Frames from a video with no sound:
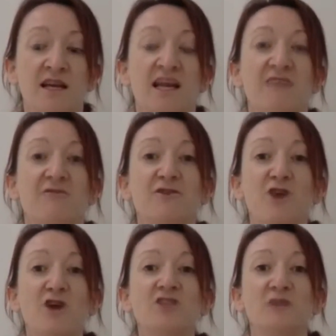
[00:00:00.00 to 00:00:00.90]
if you're
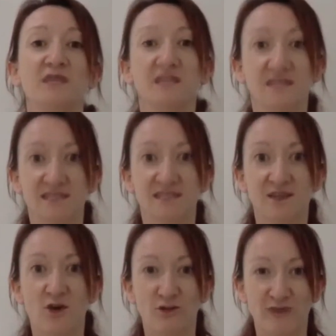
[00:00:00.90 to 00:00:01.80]
not doing this
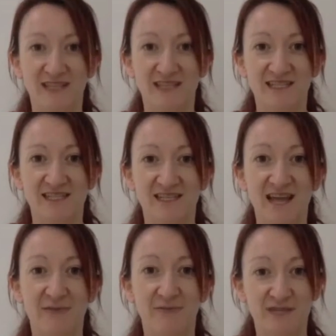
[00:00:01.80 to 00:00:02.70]
already
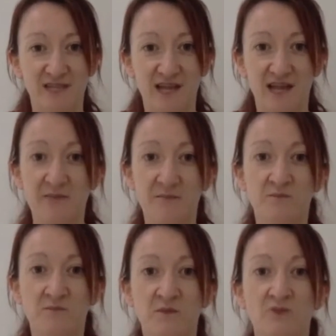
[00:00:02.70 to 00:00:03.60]
every day,
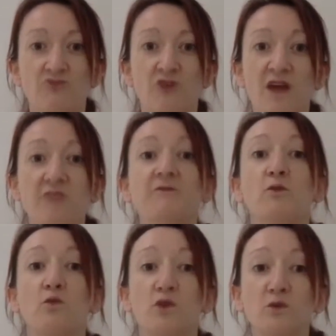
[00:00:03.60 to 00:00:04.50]
try
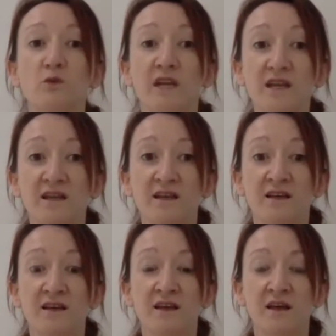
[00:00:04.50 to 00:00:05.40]
for 1 week,
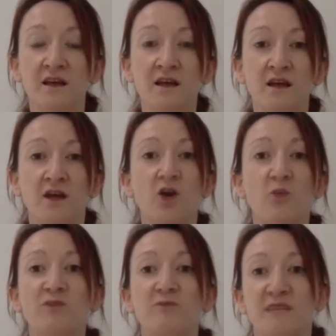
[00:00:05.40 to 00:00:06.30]
a
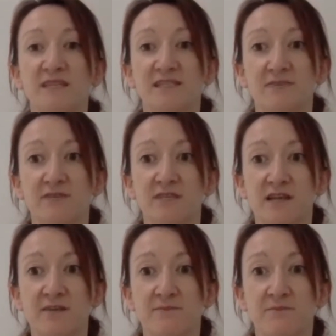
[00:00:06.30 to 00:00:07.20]
couple of minutes every
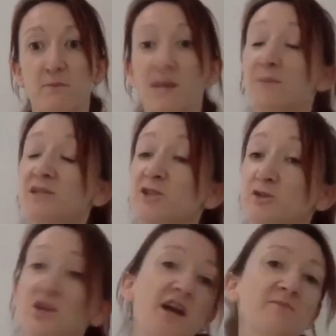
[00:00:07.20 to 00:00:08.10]
day, maybe 2
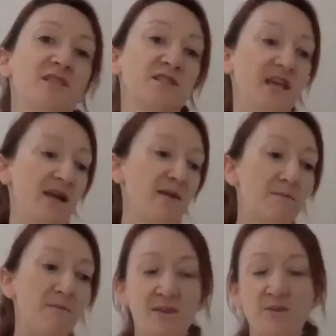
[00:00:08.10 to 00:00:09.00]
times a day,
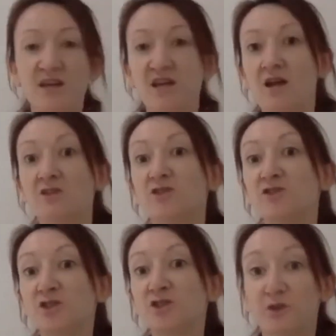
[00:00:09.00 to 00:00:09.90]
maybe
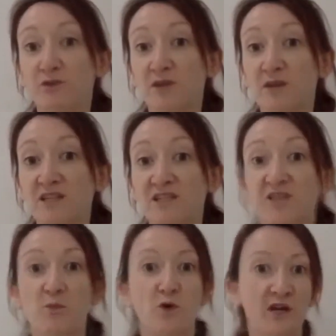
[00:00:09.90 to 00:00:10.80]
2 or 3 minutes in
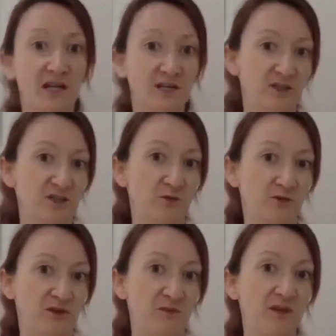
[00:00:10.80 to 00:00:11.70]
the morning, 2 or
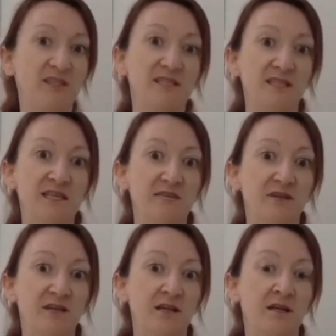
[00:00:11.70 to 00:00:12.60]
3 minutes in the
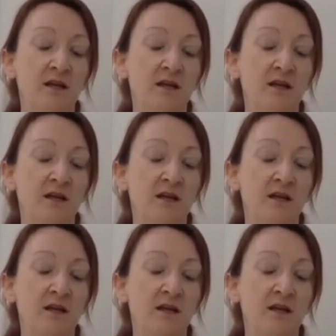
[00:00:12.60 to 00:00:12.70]
evening.